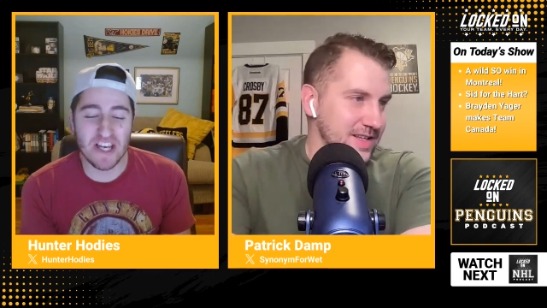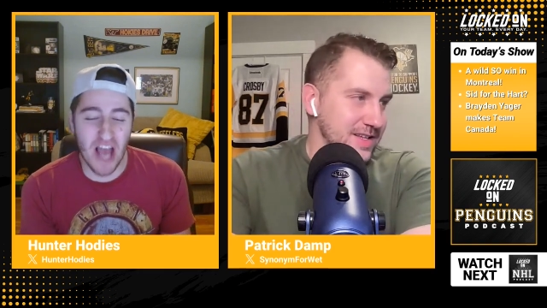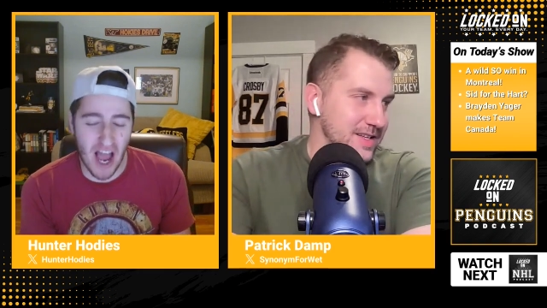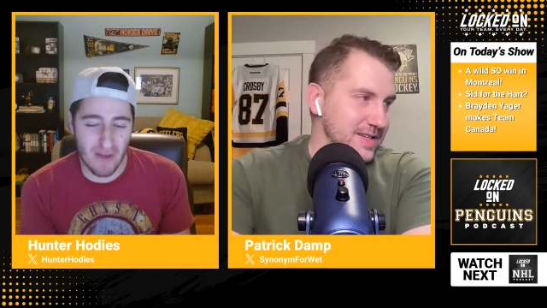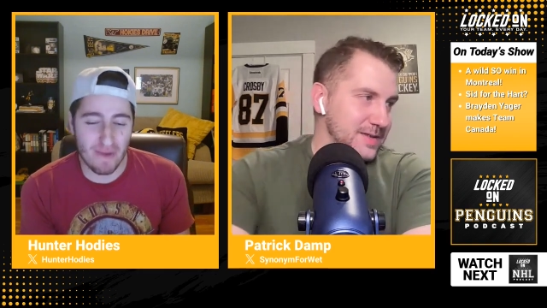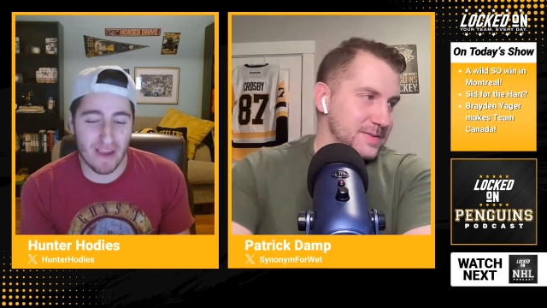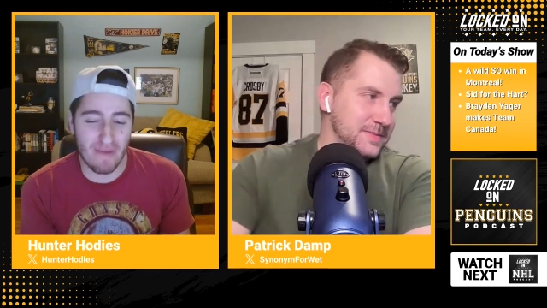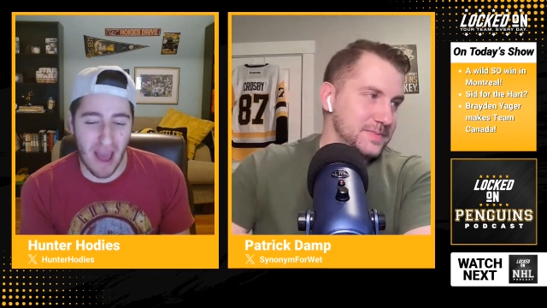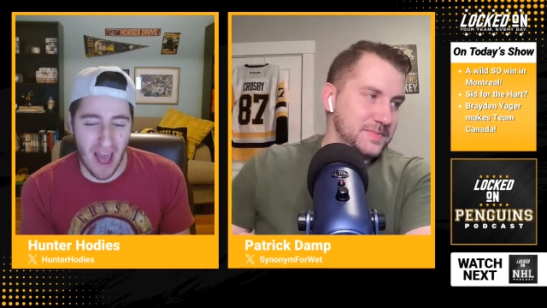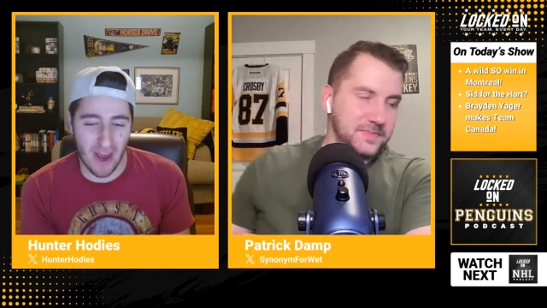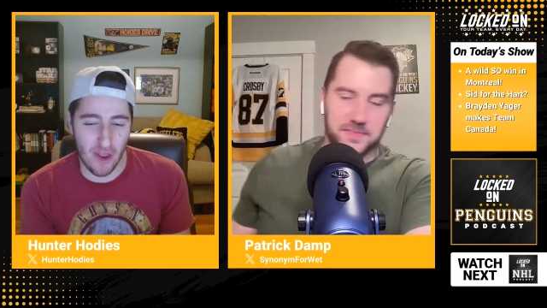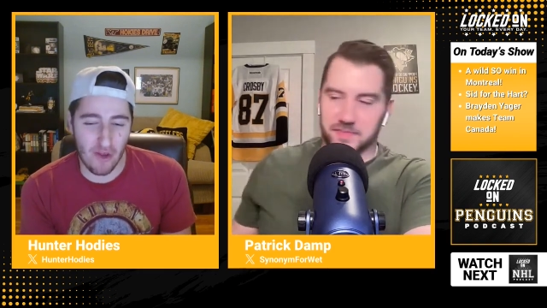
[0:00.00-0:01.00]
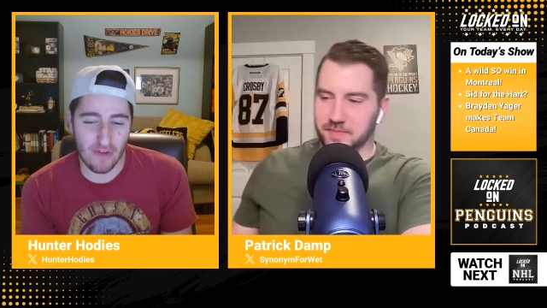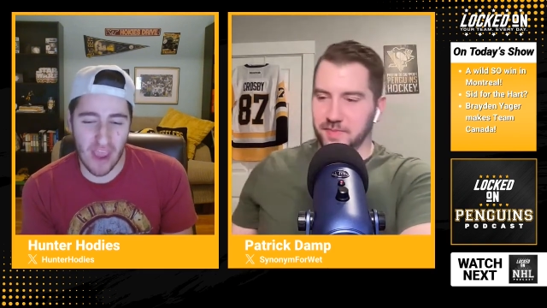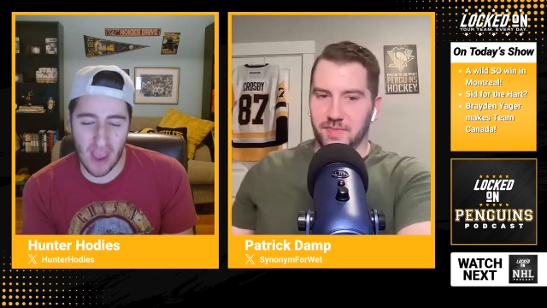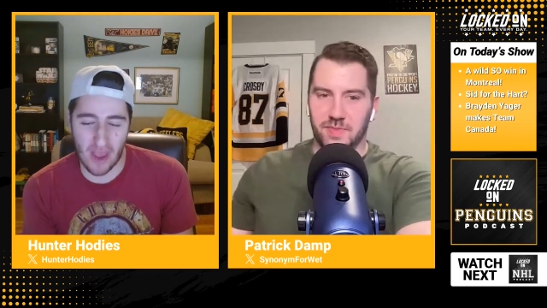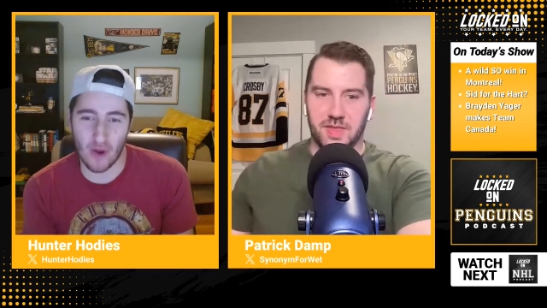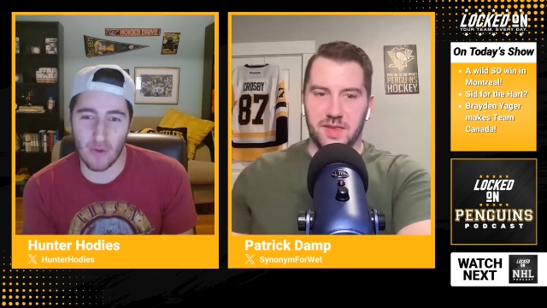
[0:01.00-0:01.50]
Speaker 1: not be mad if
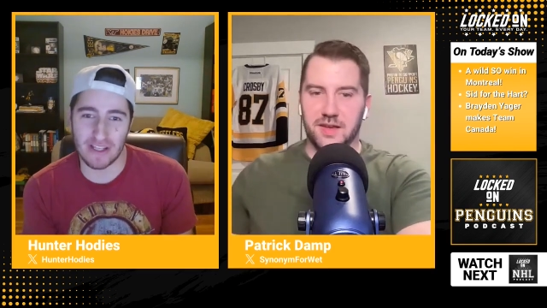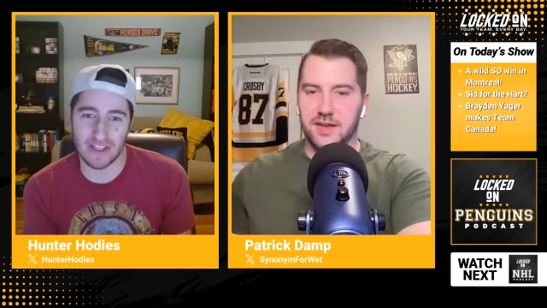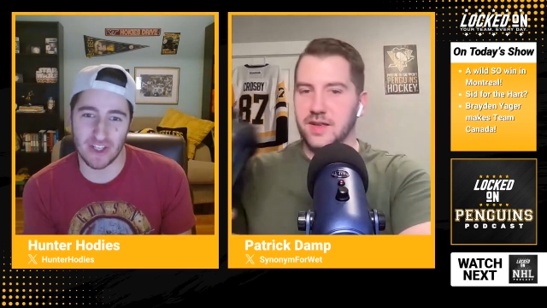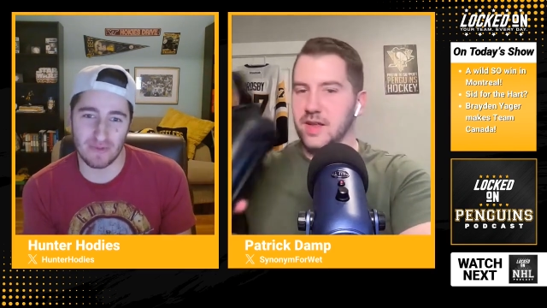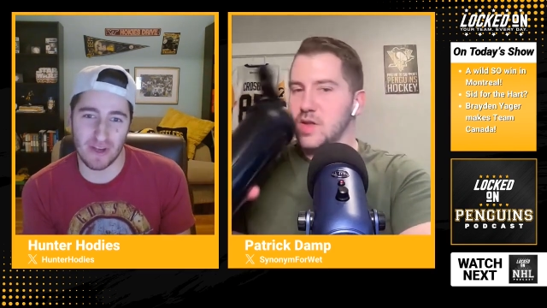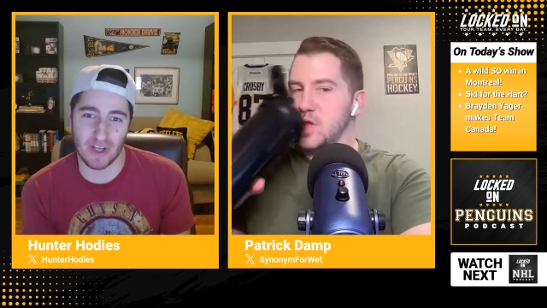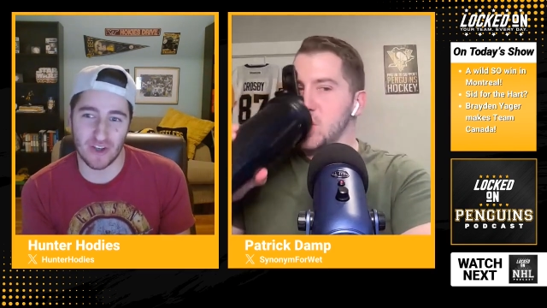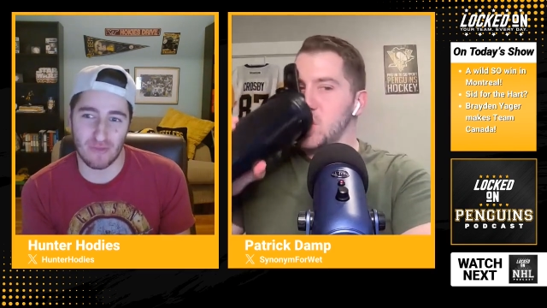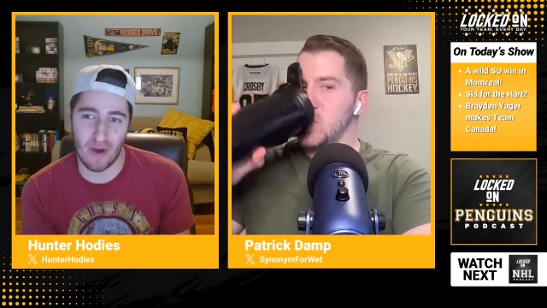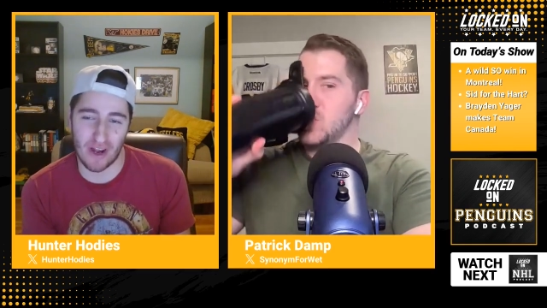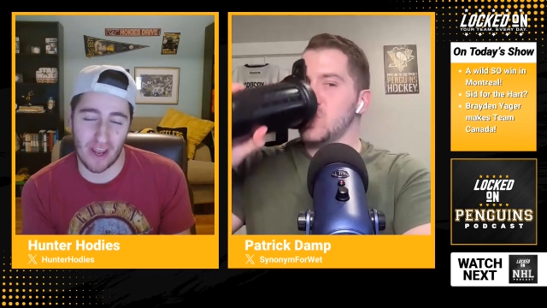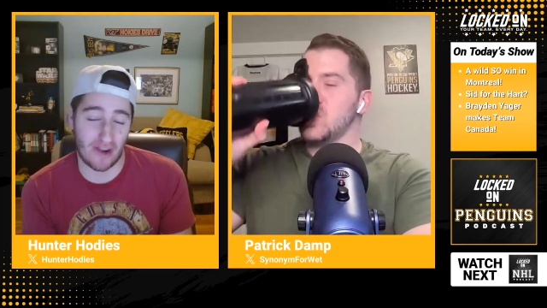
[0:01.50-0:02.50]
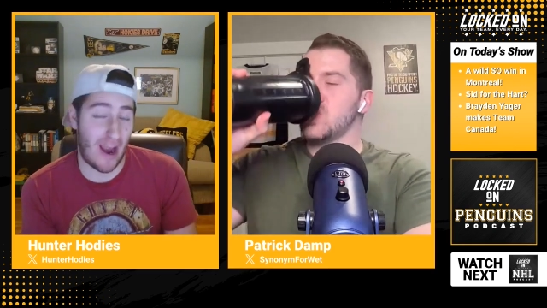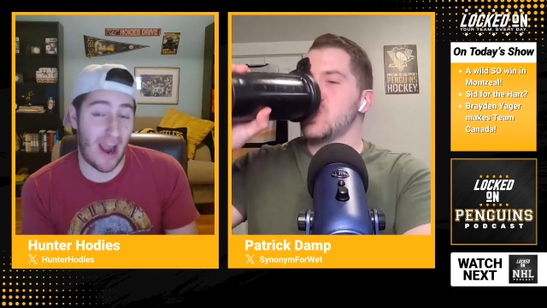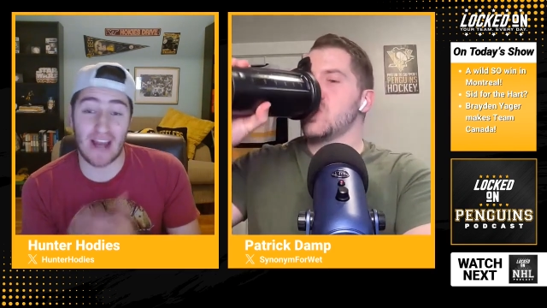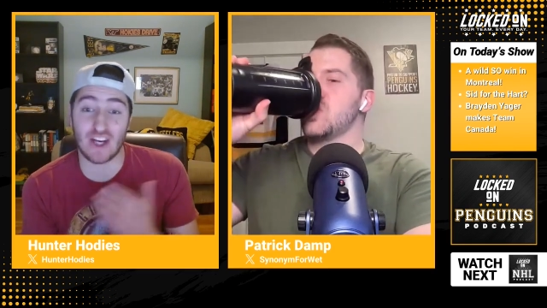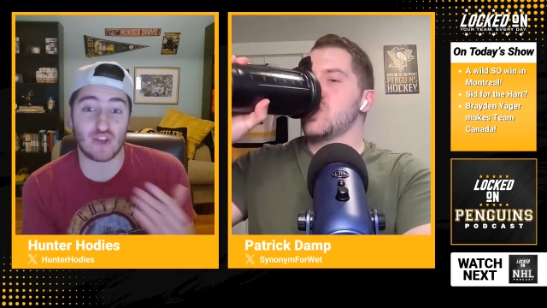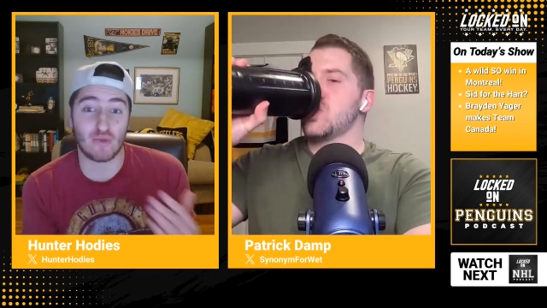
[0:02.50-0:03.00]
Canada wins just because of Brayden Yager.
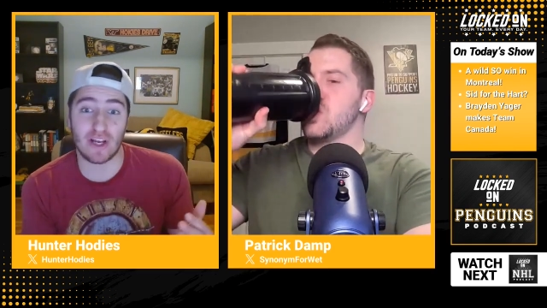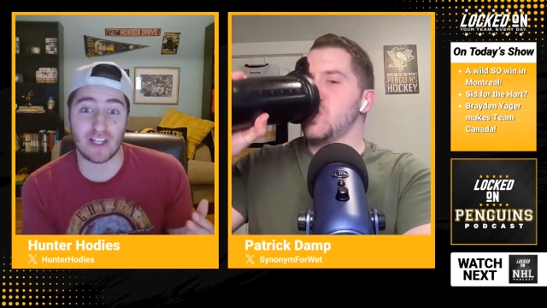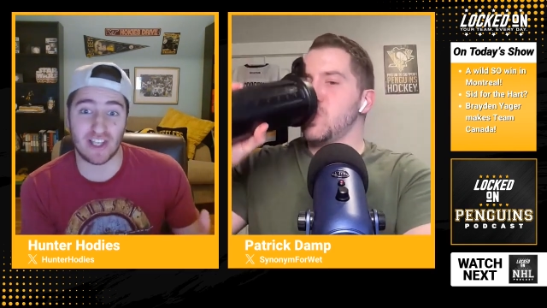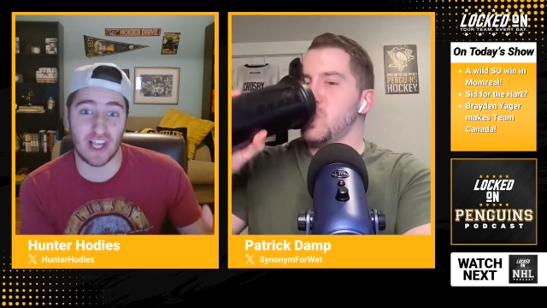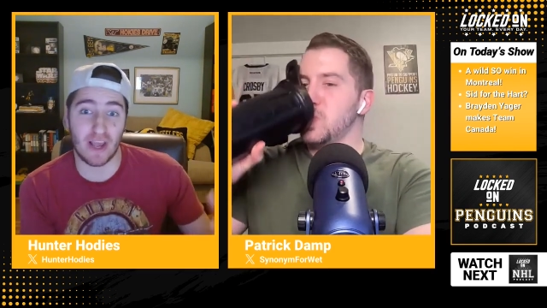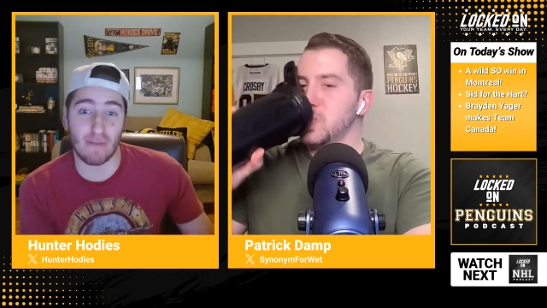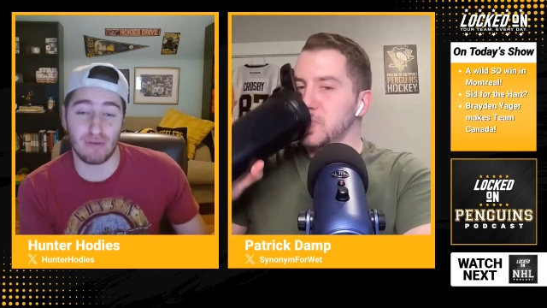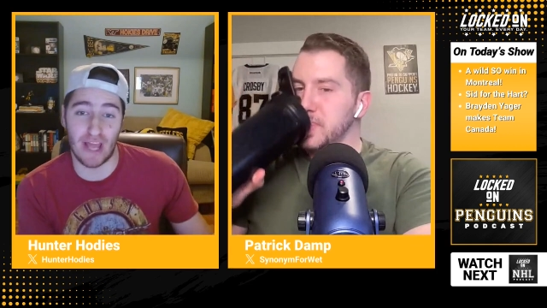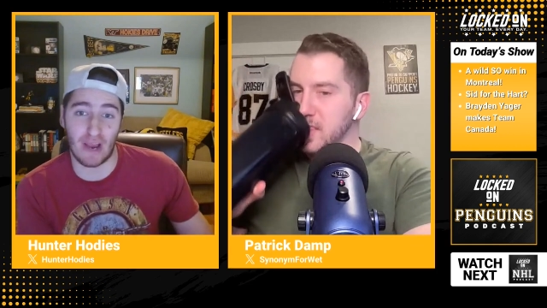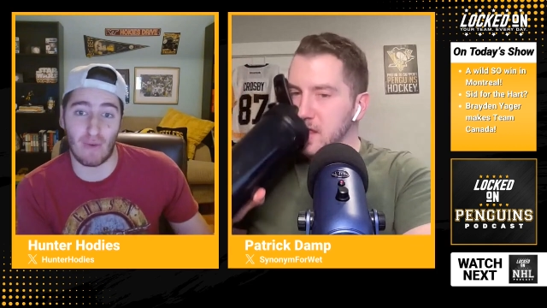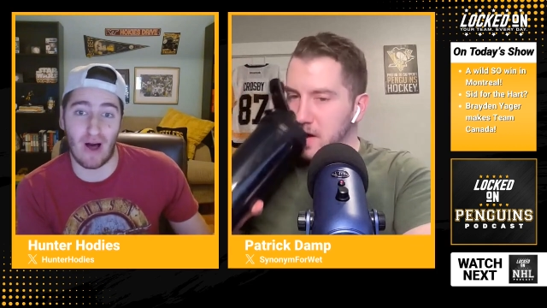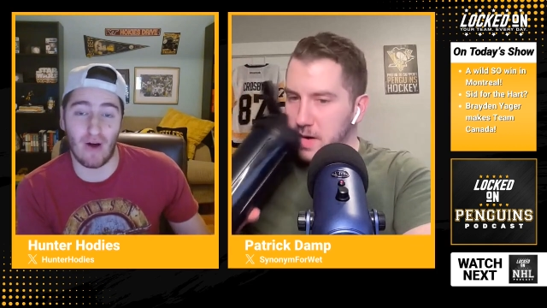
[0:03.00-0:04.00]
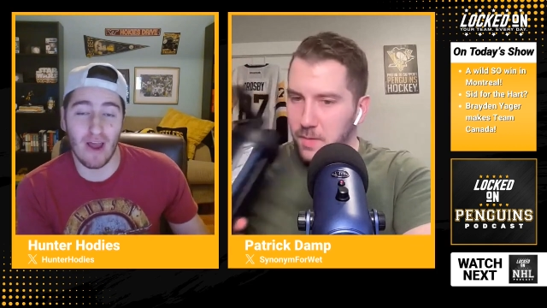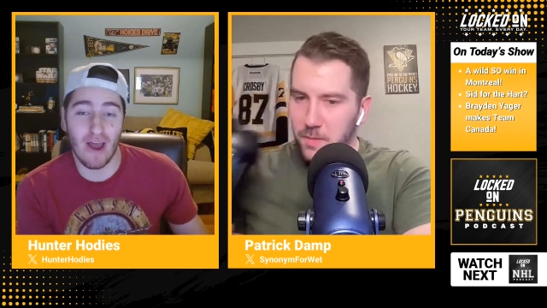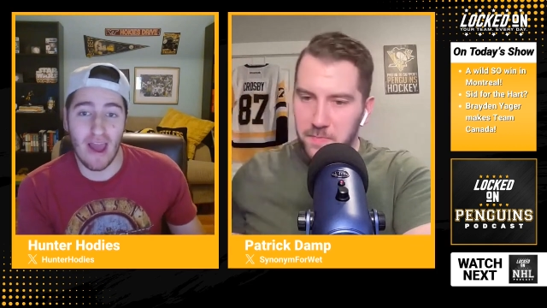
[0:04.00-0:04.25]
I just want to see him play well